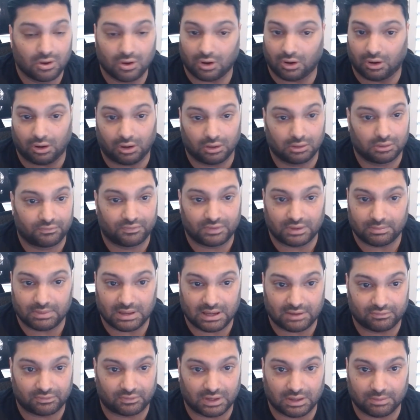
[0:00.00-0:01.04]
All of them
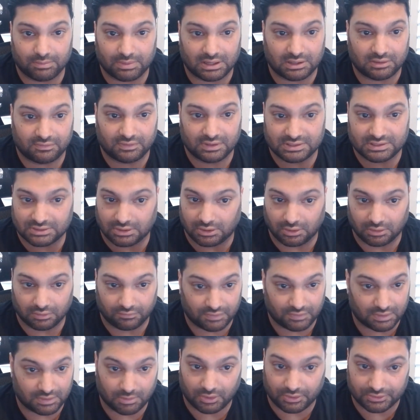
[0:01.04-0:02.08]
have great benefits. All of
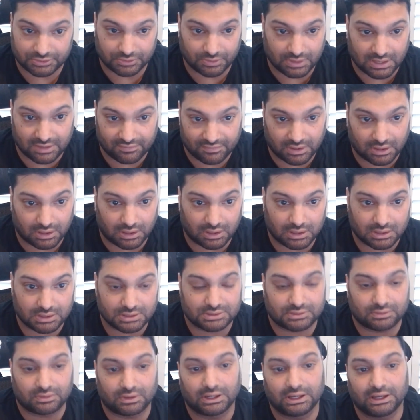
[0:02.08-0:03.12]
them also have
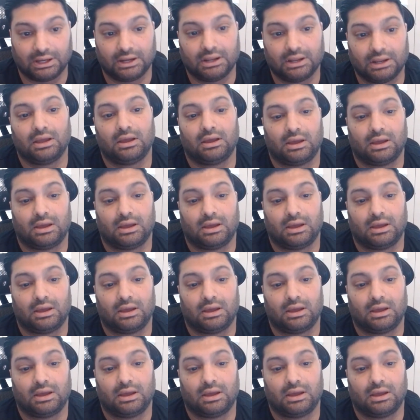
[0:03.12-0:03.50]
cons, right?